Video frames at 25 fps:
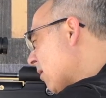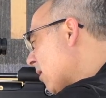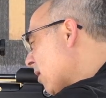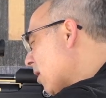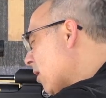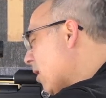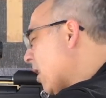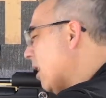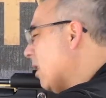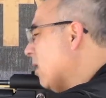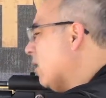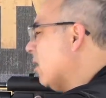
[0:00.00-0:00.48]

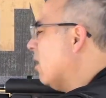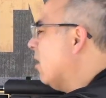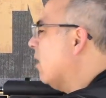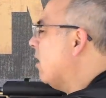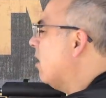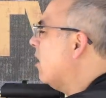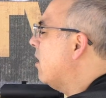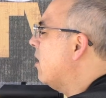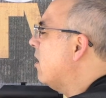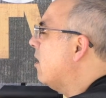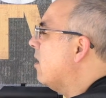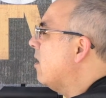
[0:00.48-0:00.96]
All right,
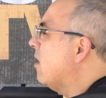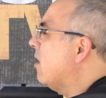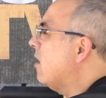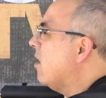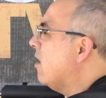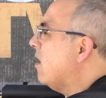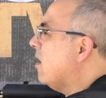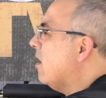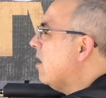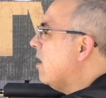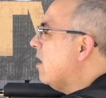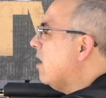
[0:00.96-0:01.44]

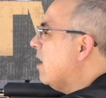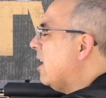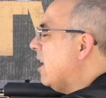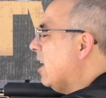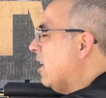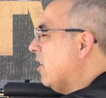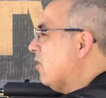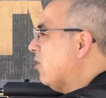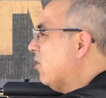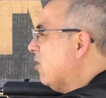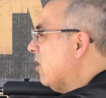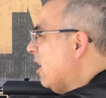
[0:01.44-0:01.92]

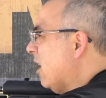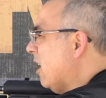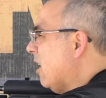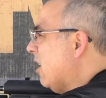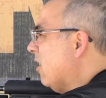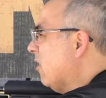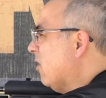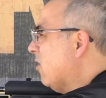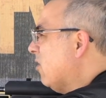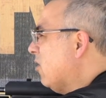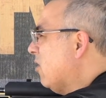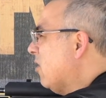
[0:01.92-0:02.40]
it
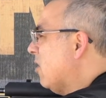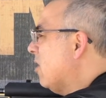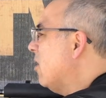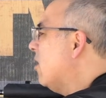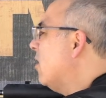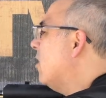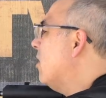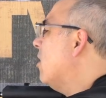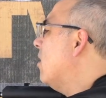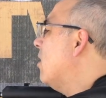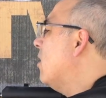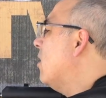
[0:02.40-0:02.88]
is
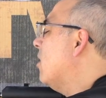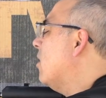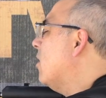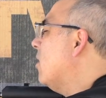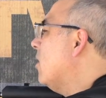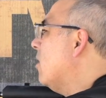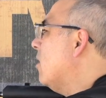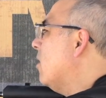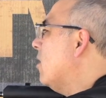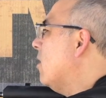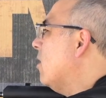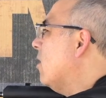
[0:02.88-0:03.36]

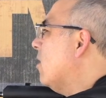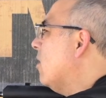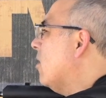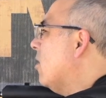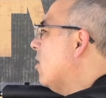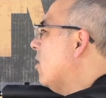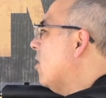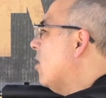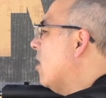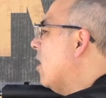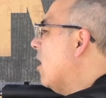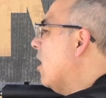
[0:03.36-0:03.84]

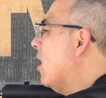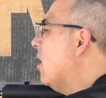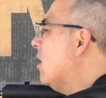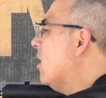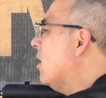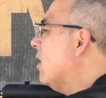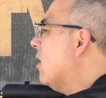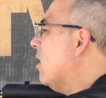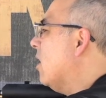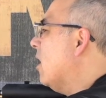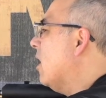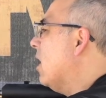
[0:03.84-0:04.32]
a
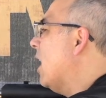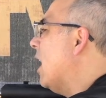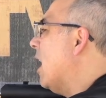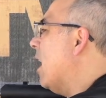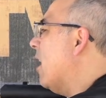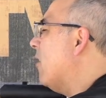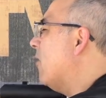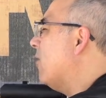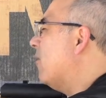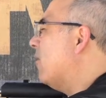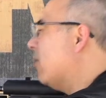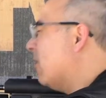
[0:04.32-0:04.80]
little
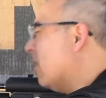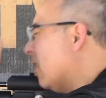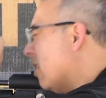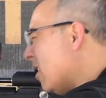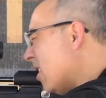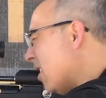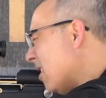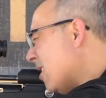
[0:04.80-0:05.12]
left,